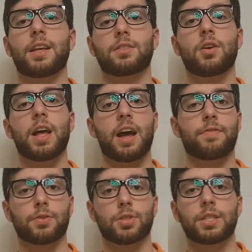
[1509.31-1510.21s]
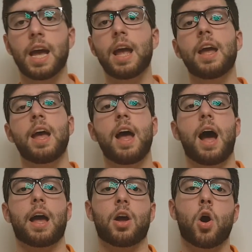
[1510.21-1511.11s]
that's all I have for today.
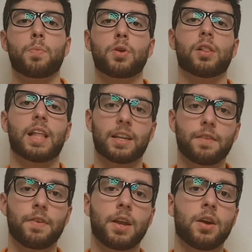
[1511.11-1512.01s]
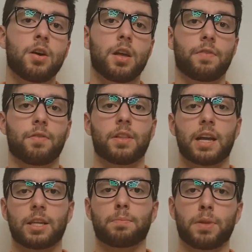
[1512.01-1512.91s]
I hope you liked the video. If you
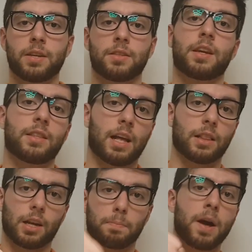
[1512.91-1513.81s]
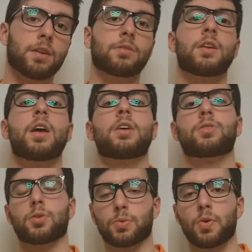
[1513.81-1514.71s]
liked it, please hit that like button,
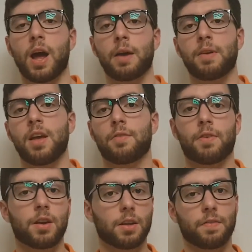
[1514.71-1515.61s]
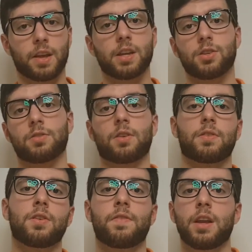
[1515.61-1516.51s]
subscribe for notifications of
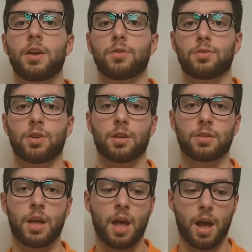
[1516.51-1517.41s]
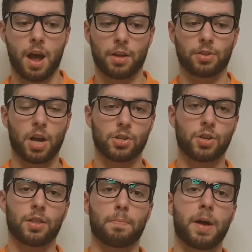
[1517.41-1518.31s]
new videos. Just
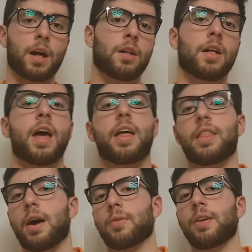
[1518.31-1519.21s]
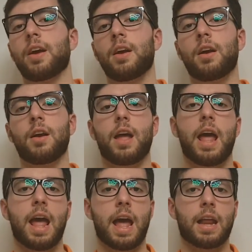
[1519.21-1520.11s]
touch the bell down there,
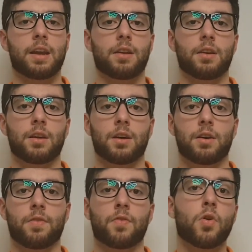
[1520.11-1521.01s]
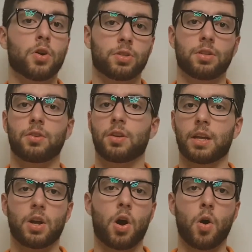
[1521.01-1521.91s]
and of course you
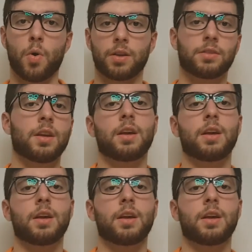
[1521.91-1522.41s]
can always